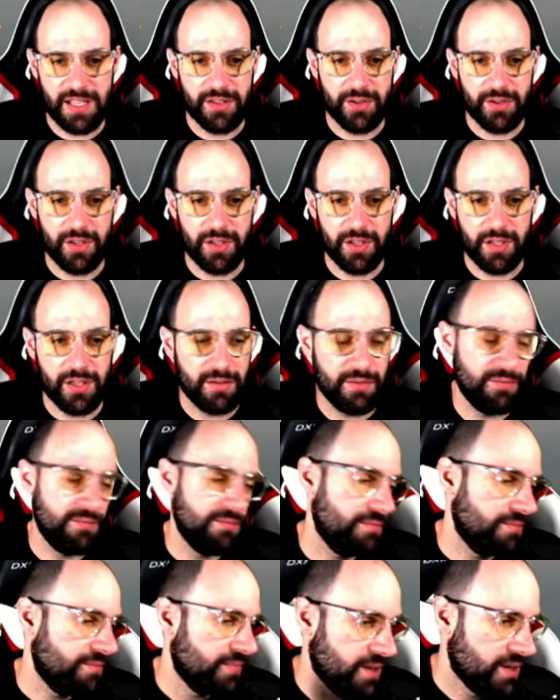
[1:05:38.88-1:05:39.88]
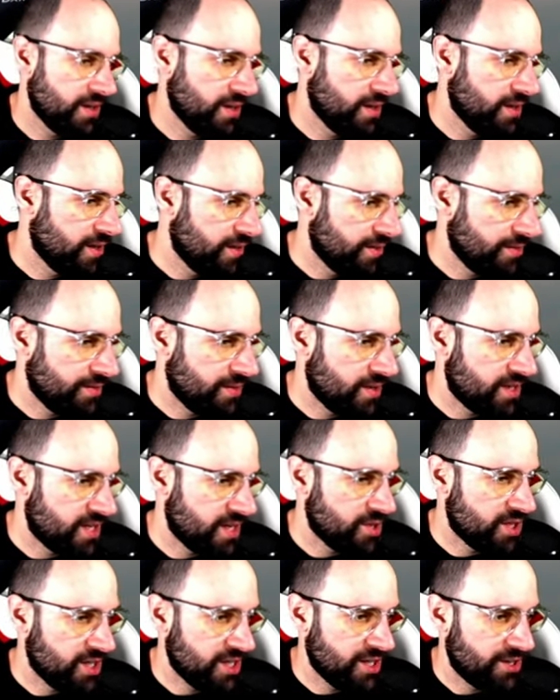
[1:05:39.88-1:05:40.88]
enter the... The
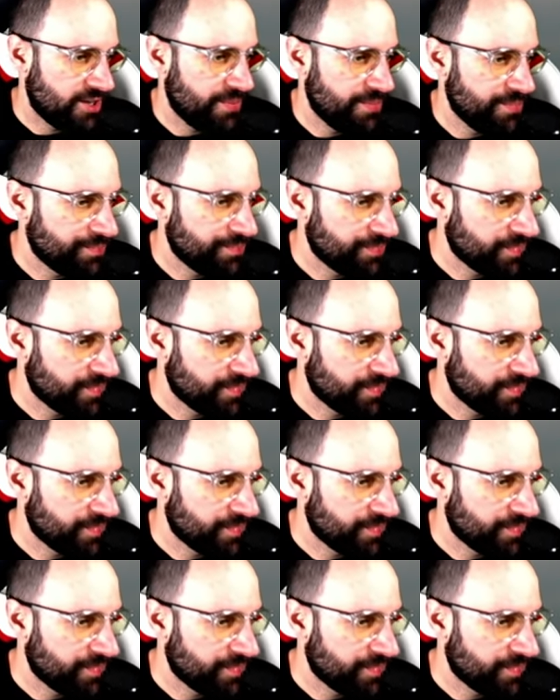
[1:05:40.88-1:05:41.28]
team tier.